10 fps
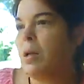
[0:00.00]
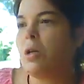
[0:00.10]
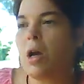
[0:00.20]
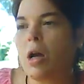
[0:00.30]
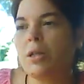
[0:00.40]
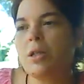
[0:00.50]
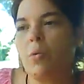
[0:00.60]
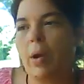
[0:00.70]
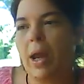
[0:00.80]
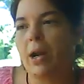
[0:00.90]
not
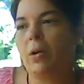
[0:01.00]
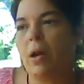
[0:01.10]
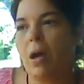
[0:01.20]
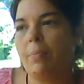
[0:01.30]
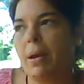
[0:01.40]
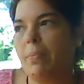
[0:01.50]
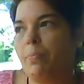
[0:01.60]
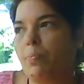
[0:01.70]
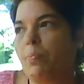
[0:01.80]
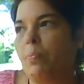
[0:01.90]
so aired up and
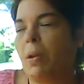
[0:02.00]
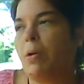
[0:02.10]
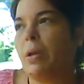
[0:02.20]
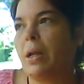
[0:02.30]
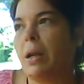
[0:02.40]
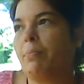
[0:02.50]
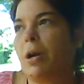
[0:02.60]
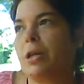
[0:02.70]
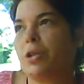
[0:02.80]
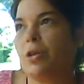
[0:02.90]
bloated and
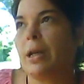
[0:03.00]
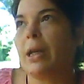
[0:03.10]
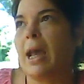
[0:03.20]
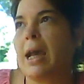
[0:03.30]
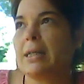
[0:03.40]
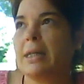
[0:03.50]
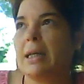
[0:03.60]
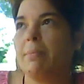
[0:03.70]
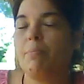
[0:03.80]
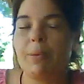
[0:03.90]
pressure and
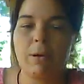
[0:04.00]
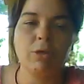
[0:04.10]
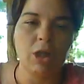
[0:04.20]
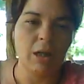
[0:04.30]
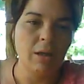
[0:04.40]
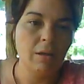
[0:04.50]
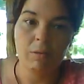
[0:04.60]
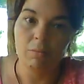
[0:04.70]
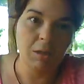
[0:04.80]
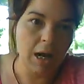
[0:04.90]
gassy and belchy.
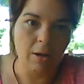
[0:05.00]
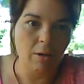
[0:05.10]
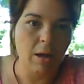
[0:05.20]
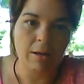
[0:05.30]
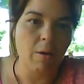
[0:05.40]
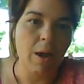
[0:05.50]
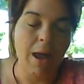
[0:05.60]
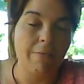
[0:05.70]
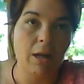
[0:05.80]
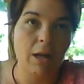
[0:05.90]
I don't
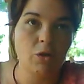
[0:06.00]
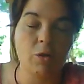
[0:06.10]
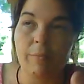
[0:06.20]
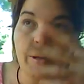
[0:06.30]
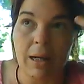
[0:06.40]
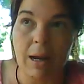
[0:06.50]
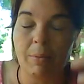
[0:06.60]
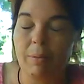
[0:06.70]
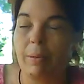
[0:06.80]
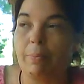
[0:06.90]
have the luxury of being
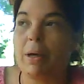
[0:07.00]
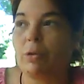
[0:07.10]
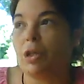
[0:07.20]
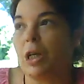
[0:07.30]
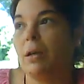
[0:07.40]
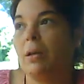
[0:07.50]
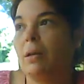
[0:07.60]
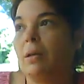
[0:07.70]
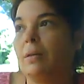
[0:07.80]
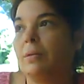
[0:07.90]
able to be belchy.
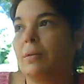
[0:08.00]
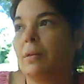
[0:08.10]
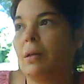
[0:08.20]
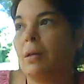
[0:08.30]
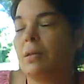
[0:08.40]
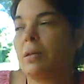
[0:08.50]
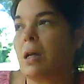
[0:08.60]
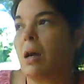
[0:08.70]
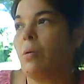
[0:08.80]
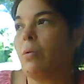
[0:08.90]

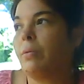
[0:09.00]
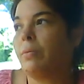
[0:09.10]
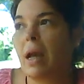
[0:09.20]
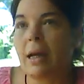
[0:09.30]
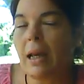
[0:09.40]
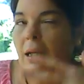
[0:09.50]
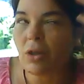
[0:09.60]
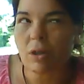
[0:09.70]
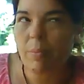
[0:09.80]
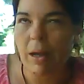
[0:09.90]
So I can't
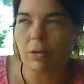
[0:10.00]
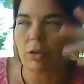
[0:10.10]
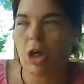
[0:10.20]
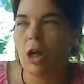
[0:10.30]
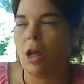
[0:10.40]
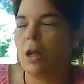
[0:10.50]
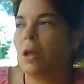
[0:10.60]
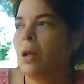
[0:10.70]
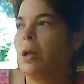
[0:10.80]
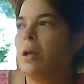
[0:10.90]
just belch. I
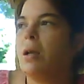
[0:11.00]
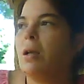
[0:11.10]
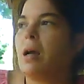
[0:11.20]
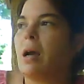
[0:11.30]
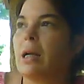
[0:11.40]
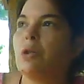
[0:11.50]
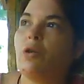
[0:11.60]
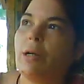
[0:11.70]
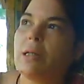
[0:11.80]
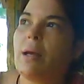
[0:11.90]
got to
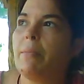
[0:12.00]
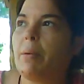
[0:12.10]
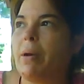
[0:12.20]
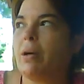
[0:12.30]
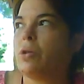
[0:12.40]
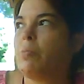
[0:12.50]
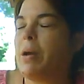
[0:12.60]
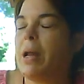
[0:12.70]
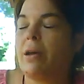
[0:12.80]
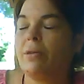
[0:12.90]
drink something to belch.
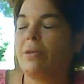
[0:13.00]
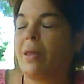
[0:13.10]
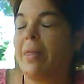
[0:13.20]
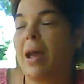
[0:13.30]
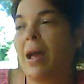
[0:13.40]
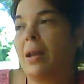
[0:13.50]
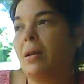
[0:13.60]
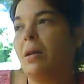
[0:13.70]
But other than that,